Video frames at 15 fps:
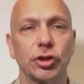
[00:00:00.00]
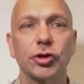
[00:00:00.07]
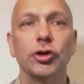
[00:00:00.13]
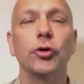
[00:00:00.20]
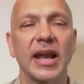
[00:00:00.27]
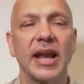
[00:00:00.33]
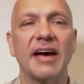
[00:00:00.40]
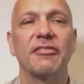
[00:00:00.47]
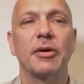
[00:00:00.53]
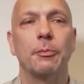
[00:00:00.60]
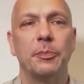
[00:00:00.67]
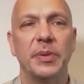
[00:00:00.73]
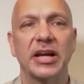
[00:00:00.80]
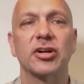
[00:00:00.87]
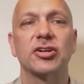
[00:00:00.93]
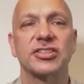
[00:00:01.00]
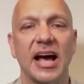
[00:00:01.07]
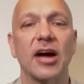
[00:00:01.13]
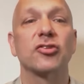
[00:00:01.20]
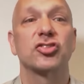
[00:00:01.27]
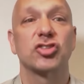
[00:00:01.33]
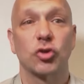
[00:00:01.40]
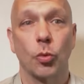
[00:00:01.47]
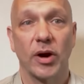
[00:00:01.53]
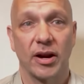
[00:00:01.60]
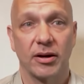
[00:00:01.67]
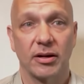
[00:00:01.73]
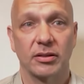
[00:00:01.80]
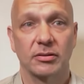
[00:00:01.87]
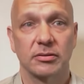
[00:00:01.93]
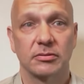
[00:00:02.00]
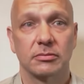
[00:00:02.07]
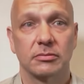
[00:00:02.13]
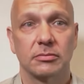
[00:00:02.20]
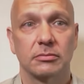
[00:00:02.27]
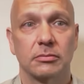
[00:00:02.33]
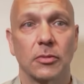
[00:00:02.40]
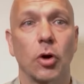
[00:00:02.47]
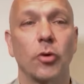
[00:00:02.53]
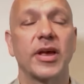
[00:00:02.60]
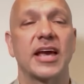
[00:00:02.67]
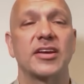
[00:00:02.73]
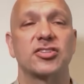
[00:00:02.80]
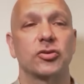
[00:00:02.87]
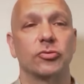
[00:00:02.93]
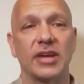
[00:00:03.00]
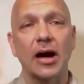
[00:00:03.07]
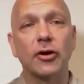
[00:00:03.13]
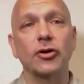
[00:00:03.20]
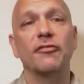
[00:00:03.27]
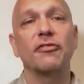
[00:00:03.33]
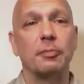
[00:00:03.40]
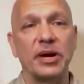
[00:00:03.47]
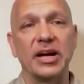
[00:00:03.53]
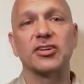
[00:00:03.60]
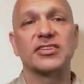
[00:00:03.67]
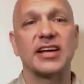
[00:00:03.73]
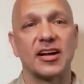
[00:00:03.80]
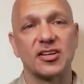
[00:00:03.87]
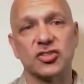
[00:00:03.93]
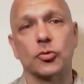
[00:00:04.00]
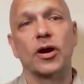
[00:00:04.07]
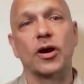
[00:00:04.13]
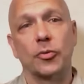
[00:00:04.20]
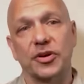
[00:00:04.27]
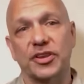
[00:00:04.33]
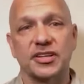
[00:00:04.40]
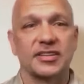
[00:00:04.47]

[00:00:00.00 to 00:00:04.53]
you can have a bigger town square Okay, so now you have a bigger town square where the